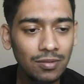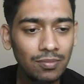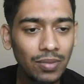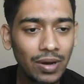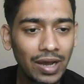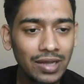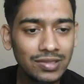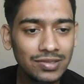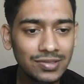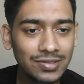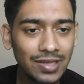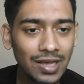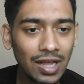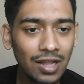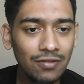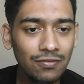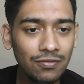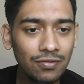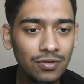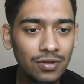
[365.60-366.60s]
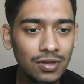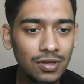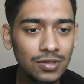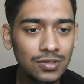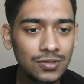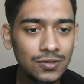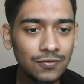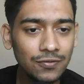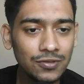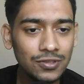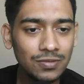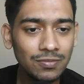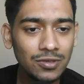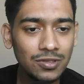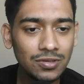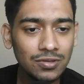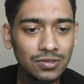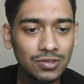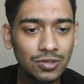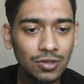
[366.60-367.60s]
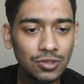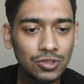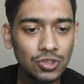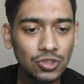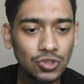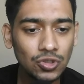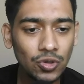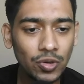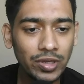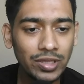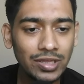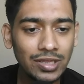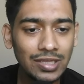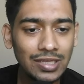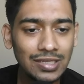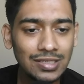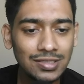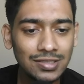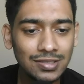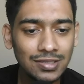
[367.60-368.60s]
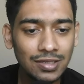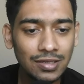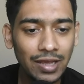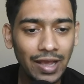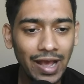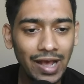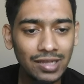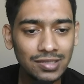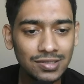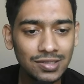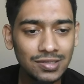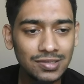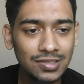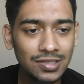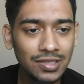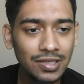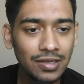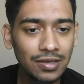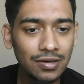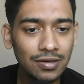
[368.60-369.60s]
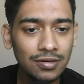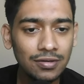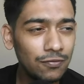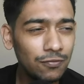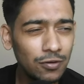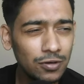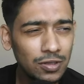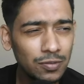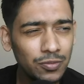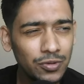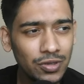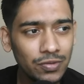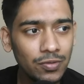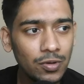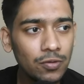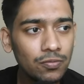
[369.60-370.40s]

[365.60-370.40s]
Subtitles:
by itself. So for some reason it's not showing these assets in here for the preview